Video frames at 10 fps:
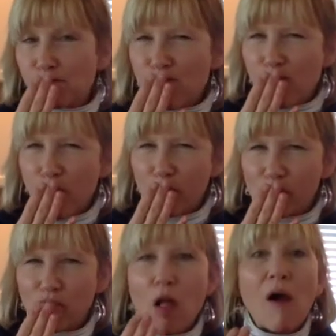
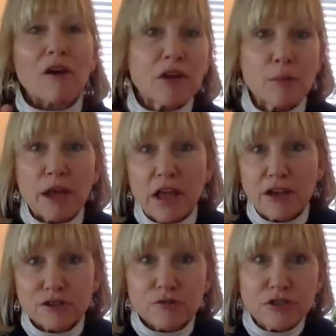you get my
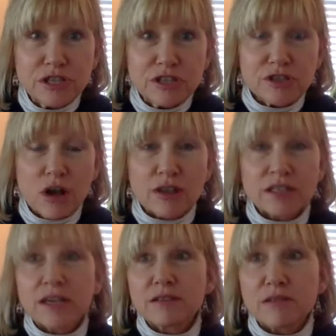cashew cheese
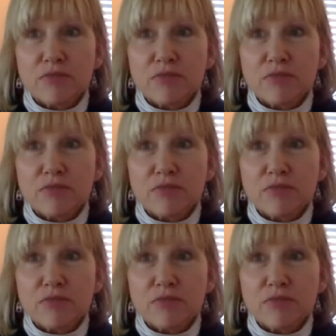sauces